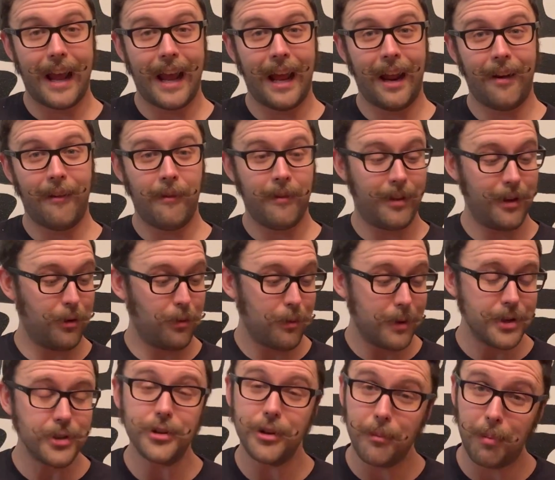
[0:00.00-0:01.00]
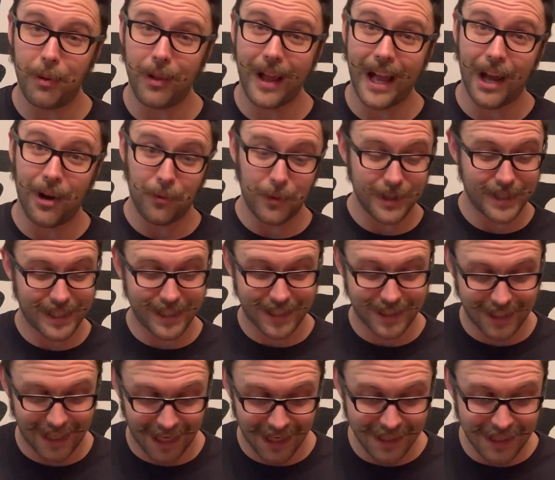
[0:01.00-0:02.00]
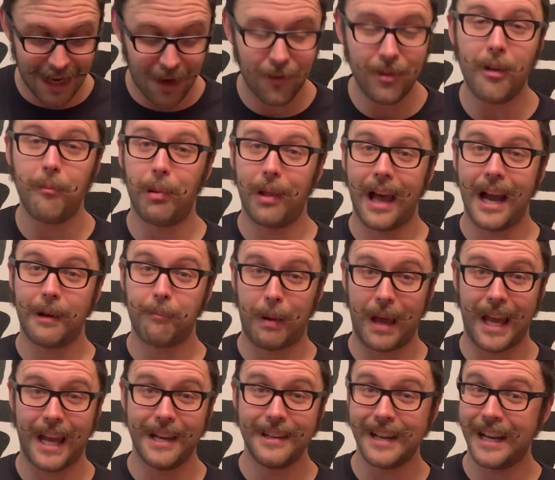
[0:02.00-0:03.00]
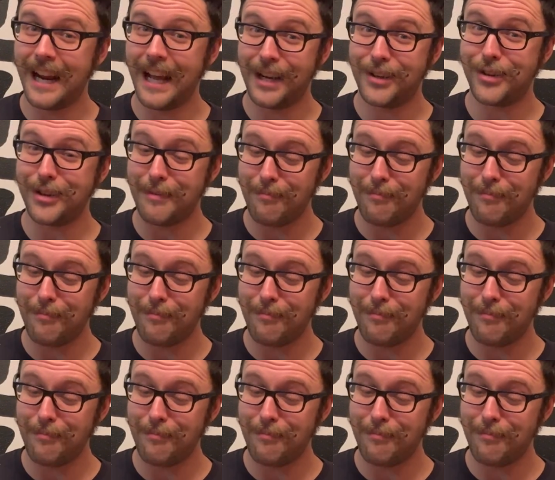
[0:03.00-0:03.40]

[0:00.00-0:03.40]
and the original plan was to sand down the black paint and actually